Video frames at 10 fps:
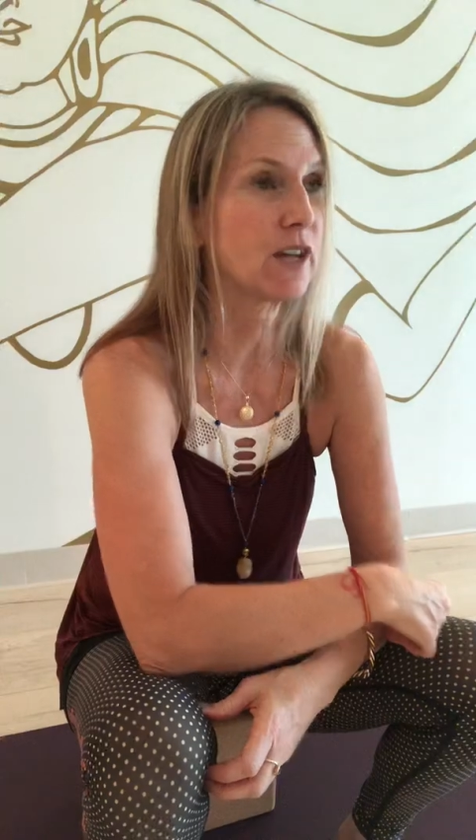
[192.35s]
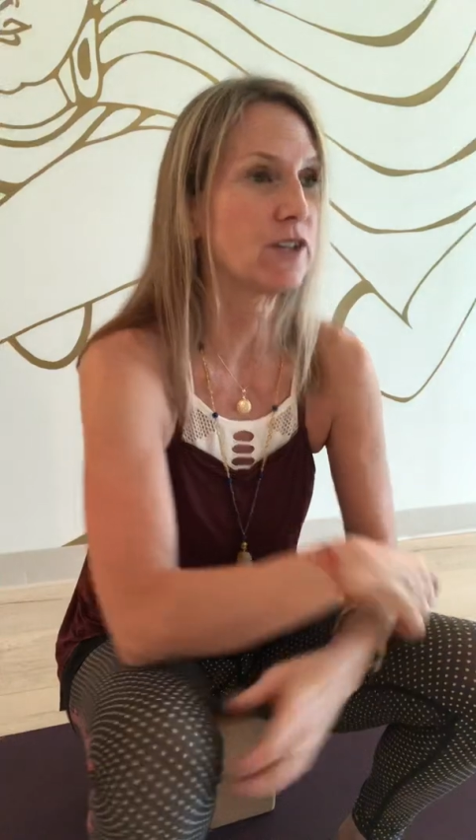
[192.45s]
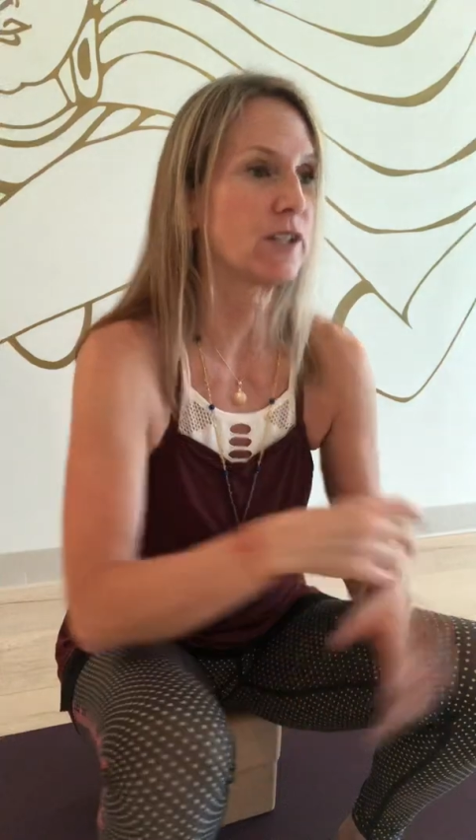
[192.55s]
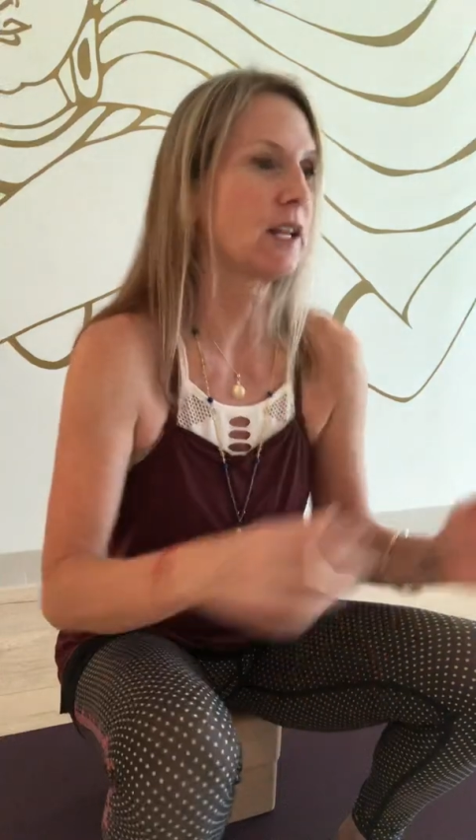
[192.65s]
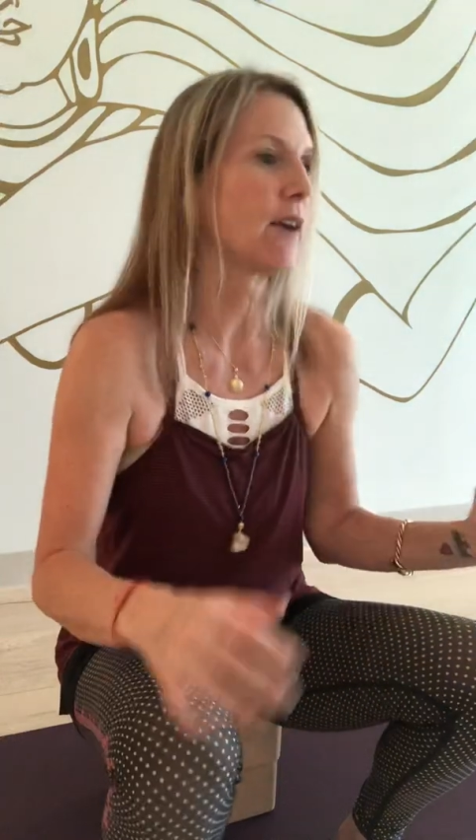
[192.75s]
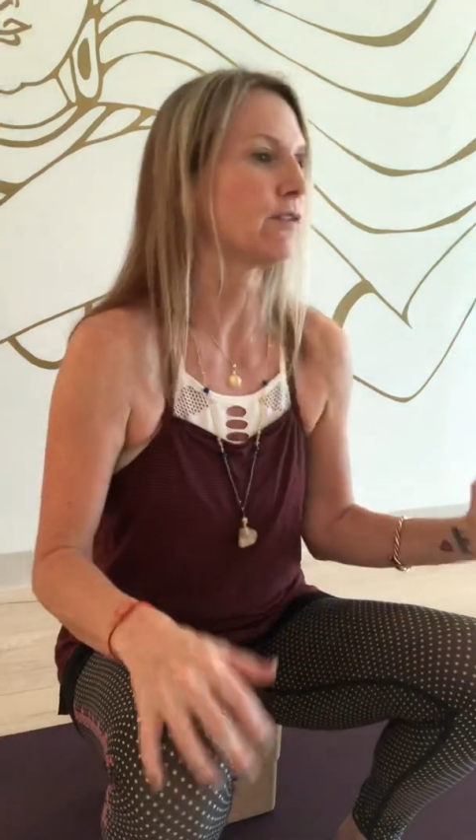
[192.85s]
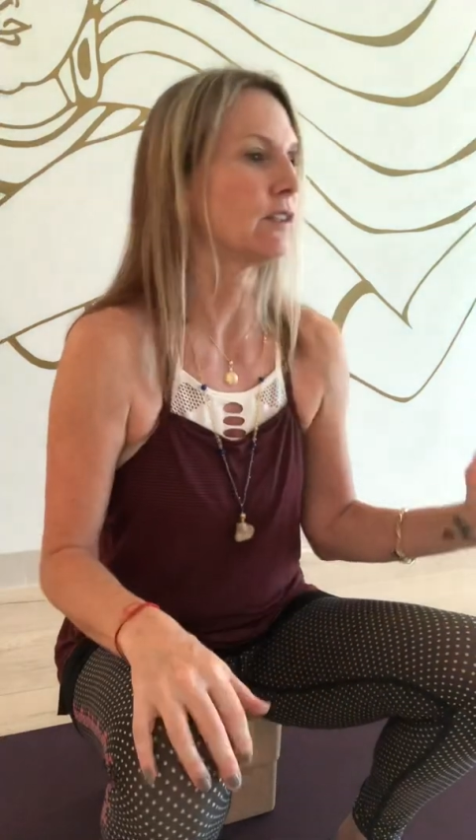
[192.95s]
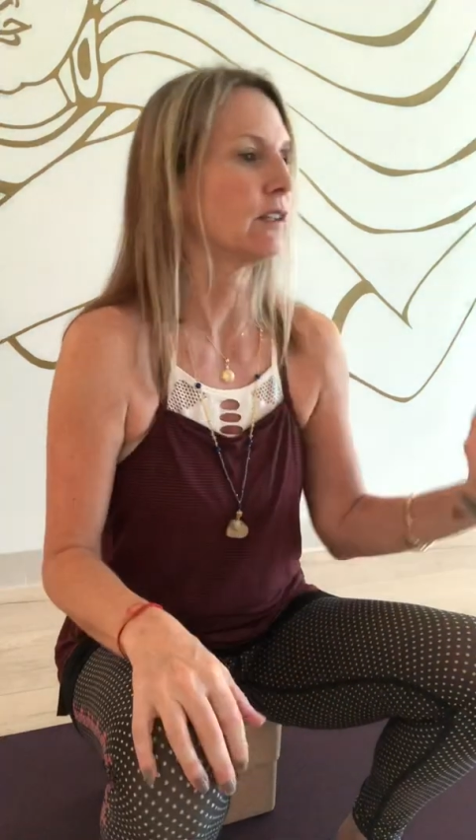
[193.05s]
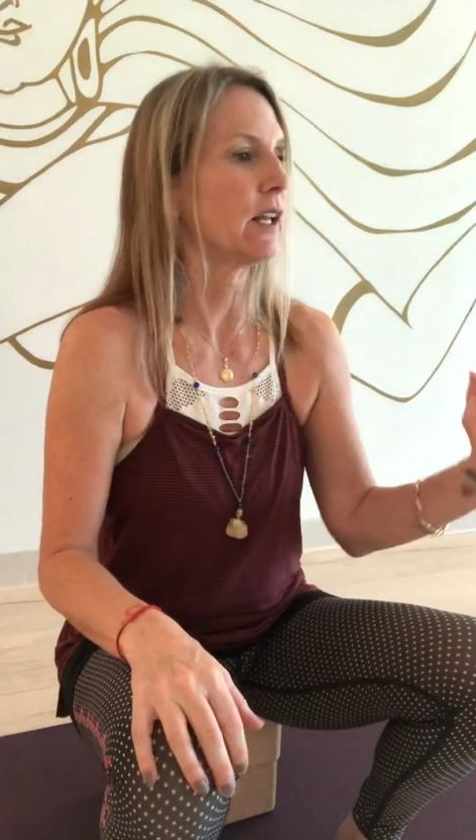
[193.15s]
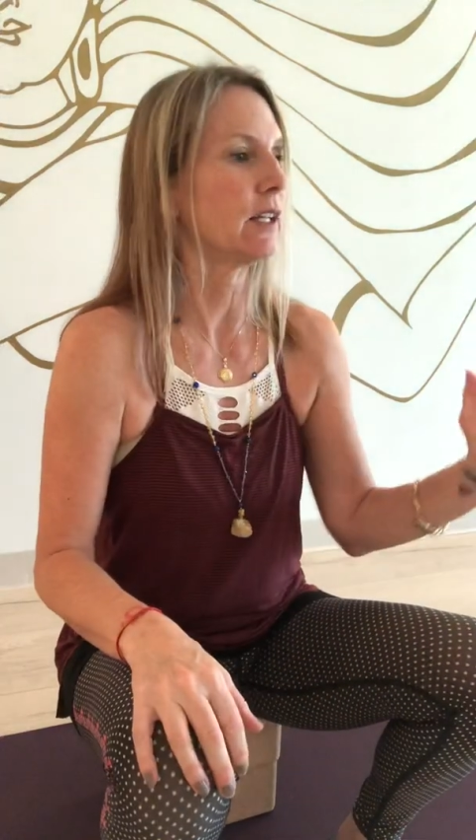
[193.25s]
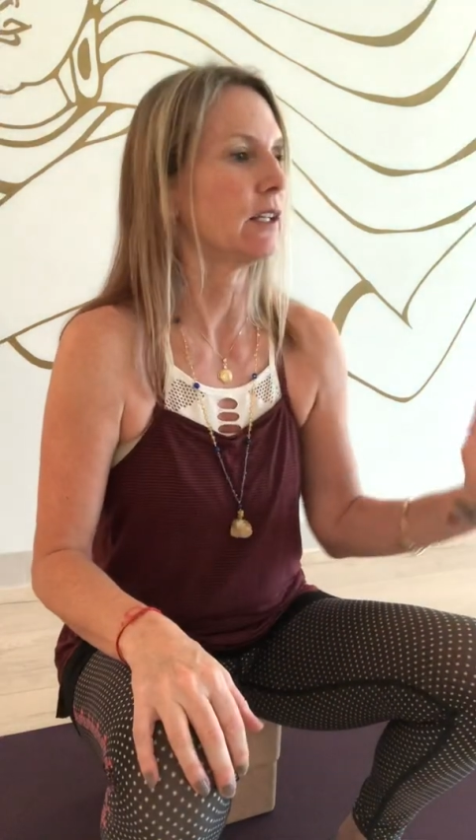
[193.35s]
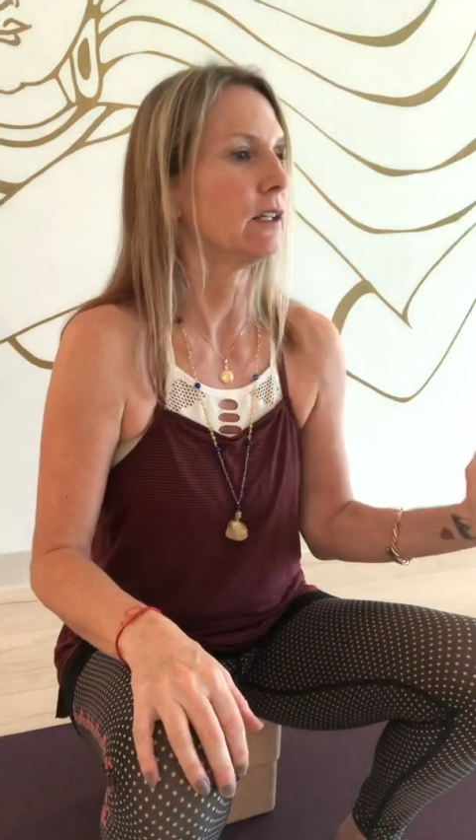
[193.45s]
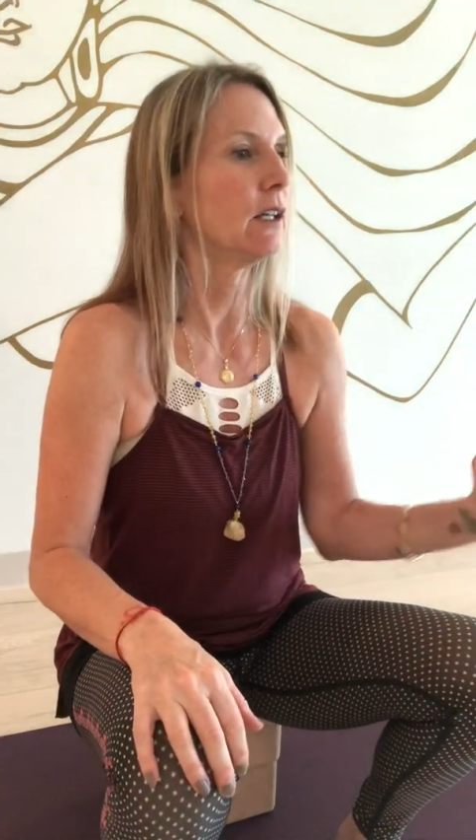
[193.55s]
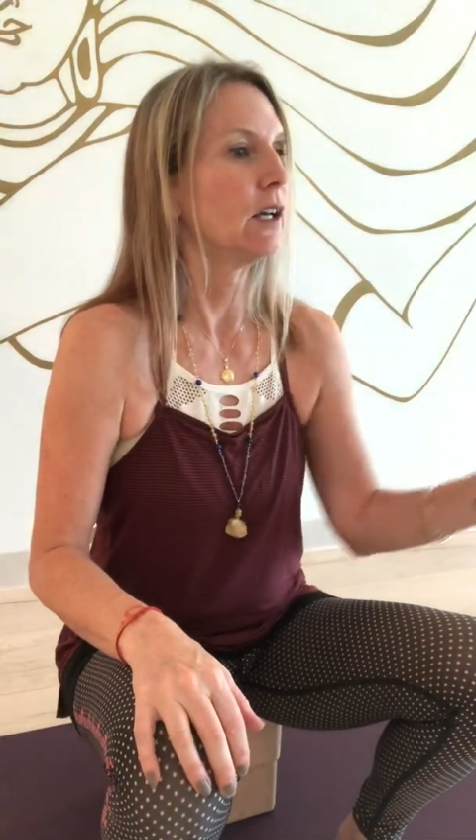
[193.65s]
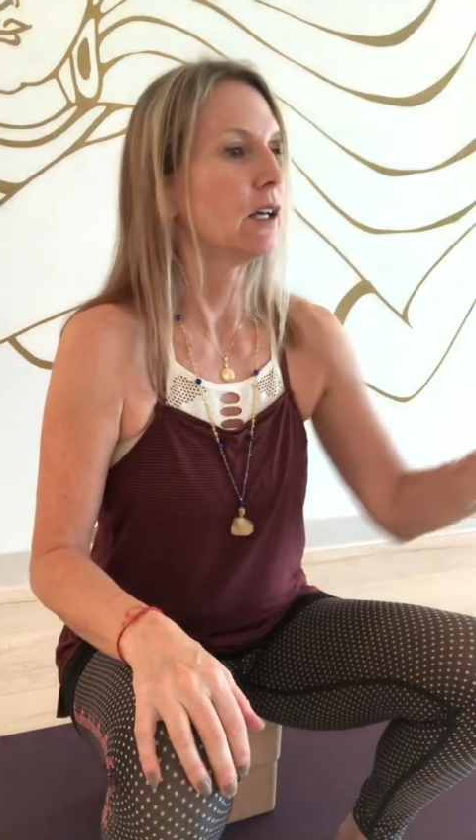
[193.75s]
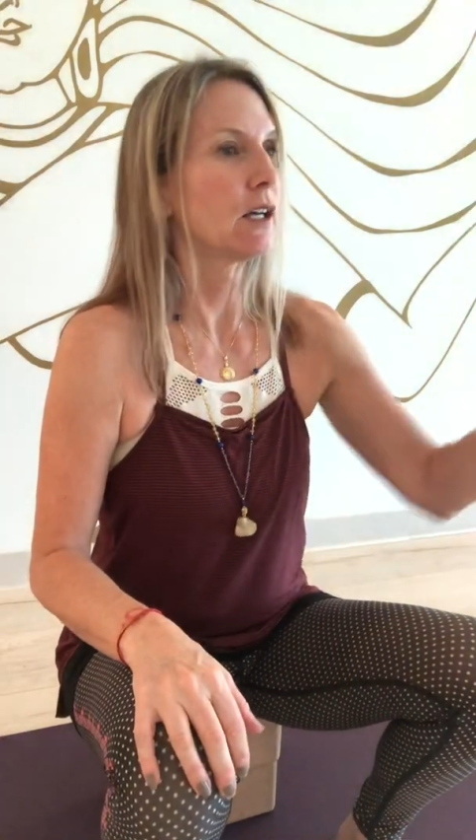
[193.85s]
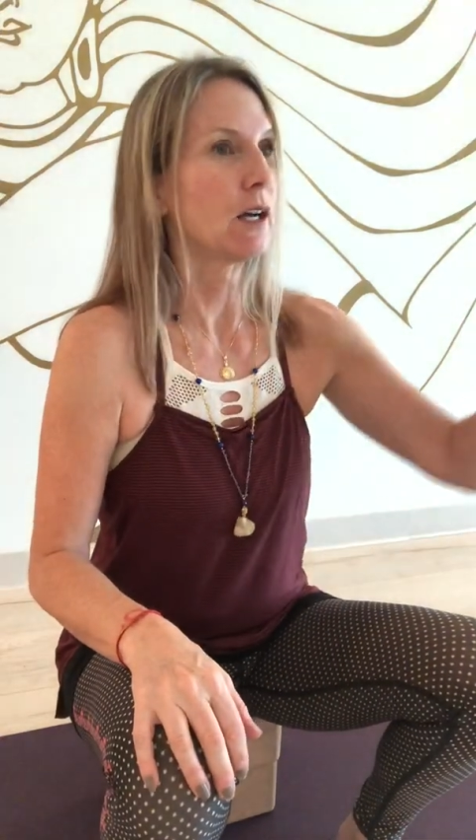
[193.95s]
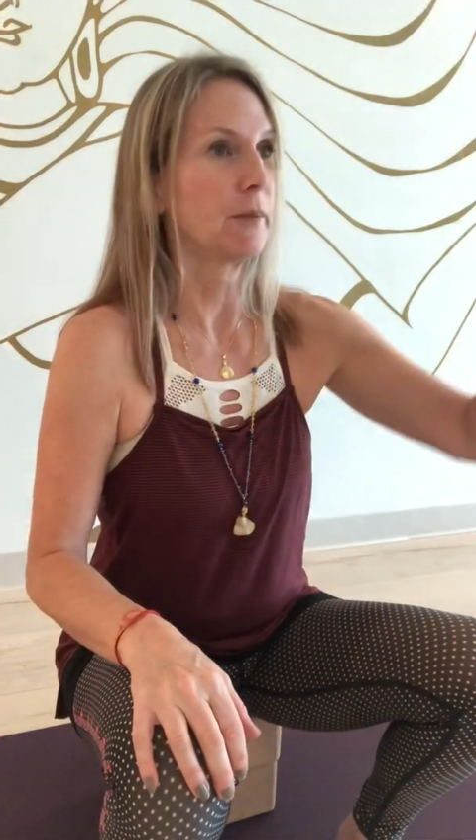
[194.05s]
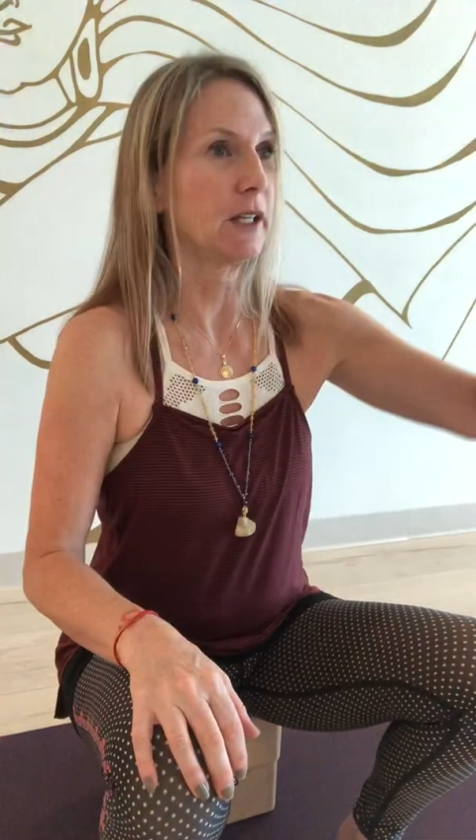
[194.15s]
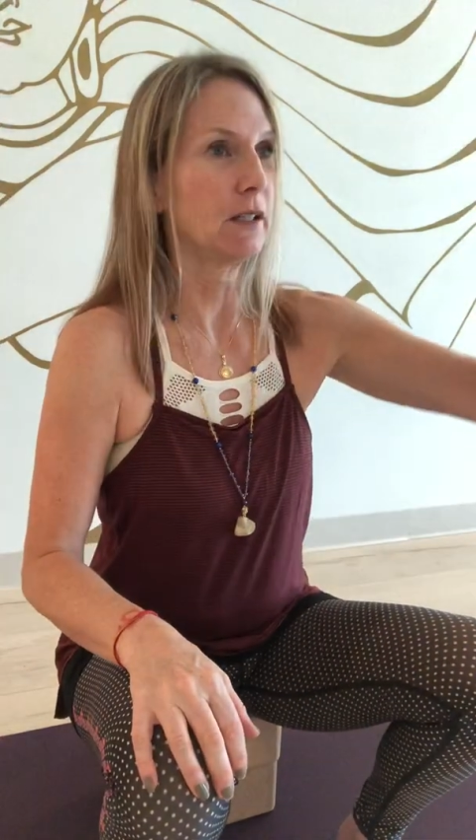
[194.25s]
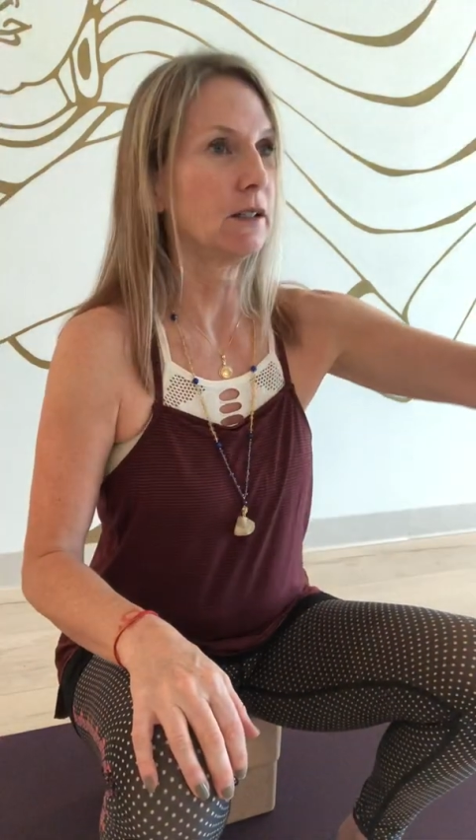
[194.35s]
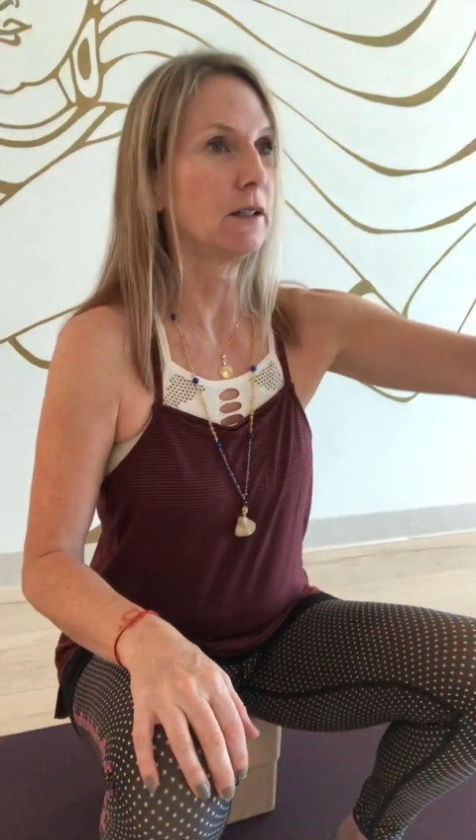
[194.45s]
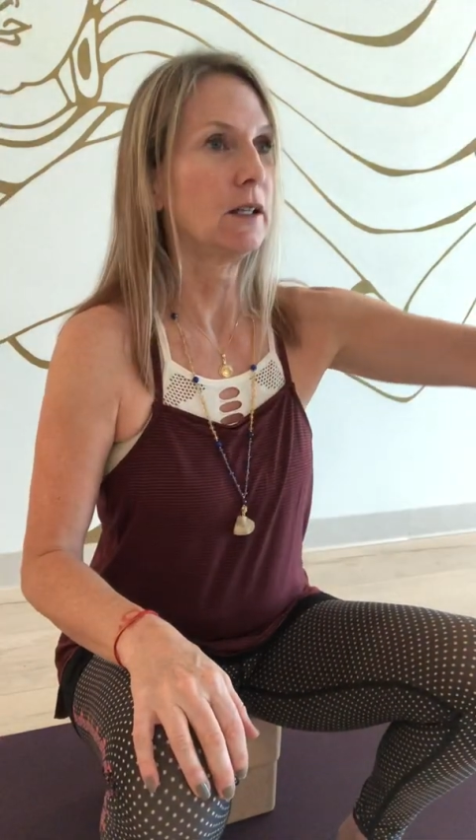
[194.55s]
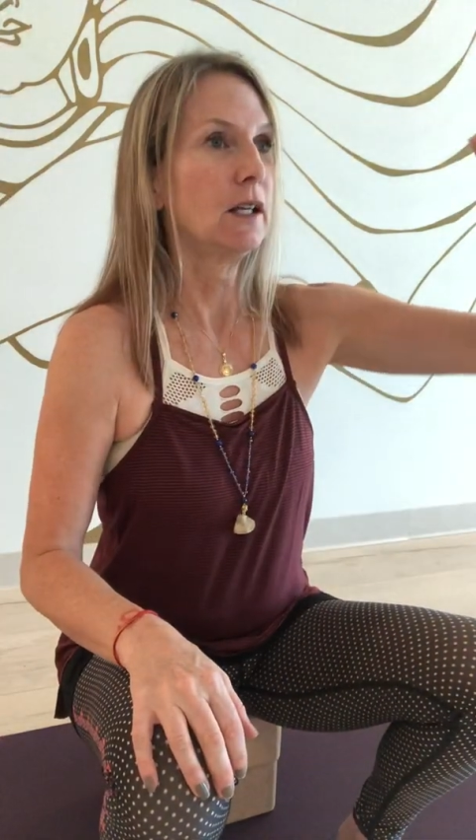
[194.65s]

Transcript: I just have to let it come in.